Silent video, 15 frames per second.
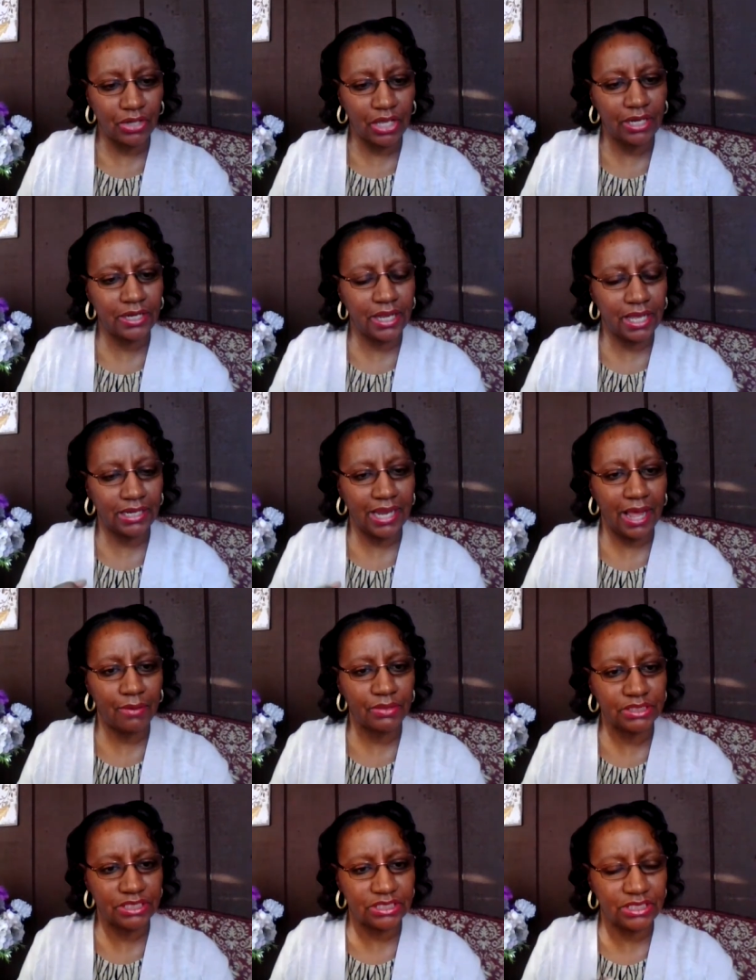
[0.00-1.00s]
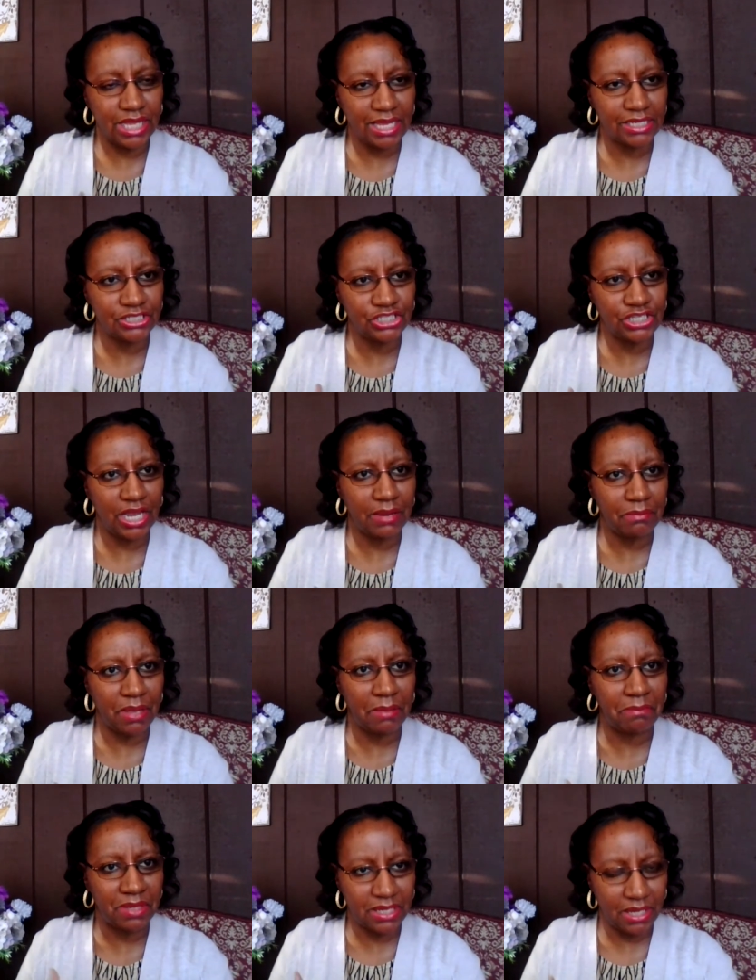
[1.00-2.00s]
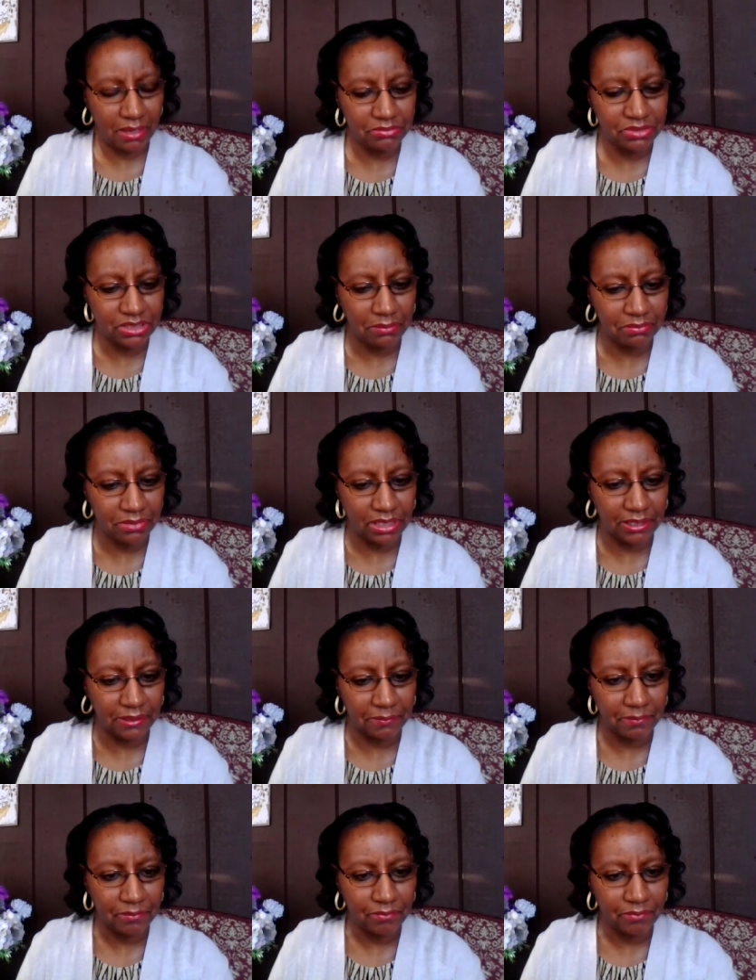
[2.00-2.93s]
and allow it to take shape and become something